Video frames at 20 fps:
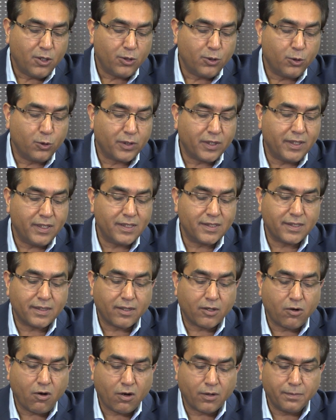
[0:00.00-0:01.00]
noted his
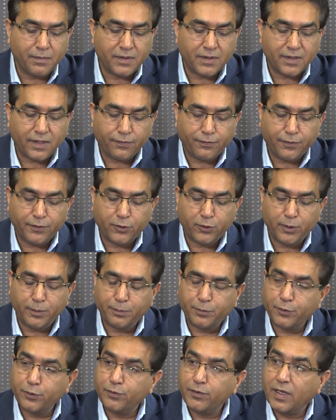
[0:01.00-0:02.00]
government's effort to
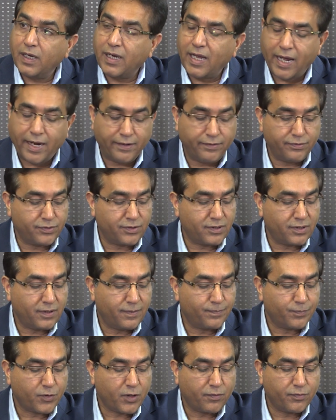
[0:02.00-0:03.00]
improve the lives
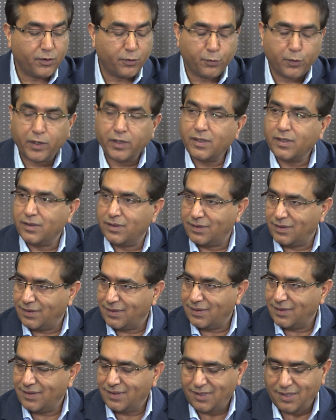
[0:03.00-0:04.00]
of the
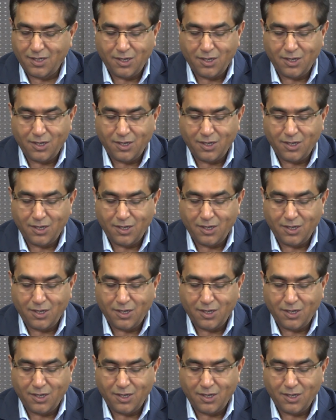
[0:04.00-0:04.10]
workers,